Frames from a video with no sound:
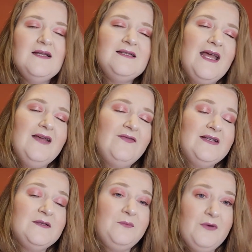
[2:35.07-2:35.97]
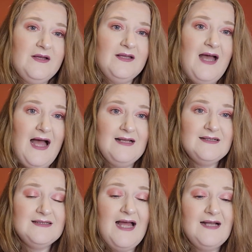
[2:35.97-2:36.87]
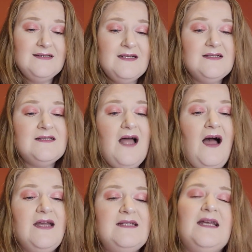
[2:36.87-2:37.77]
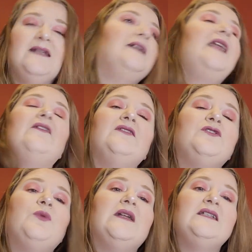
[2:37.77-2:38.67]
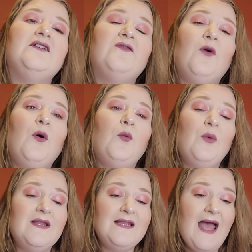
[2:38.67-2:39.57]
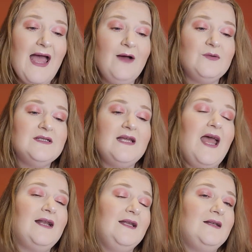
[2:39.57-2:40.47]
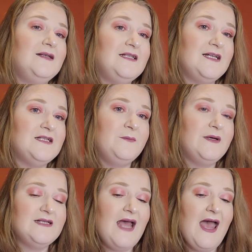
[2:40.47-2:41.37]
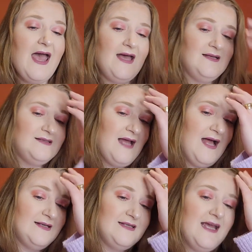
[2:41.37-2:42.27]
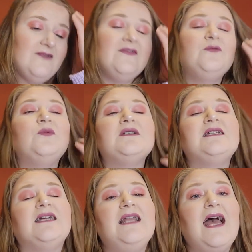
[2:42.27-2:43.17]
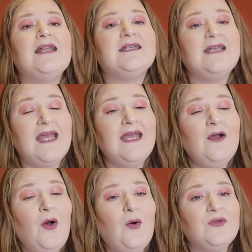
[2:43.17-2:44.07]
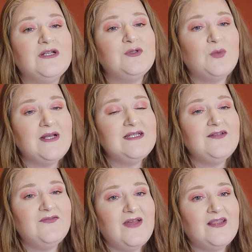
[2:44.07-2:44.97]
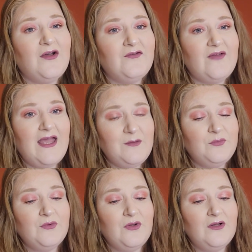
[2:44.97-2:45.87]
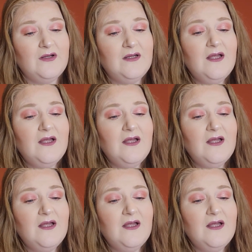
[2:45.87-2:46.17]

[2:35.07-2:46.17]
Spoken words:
David's brother Alexander died in 1124 without any legitimate heirs, and David was declared king on the 25th of April.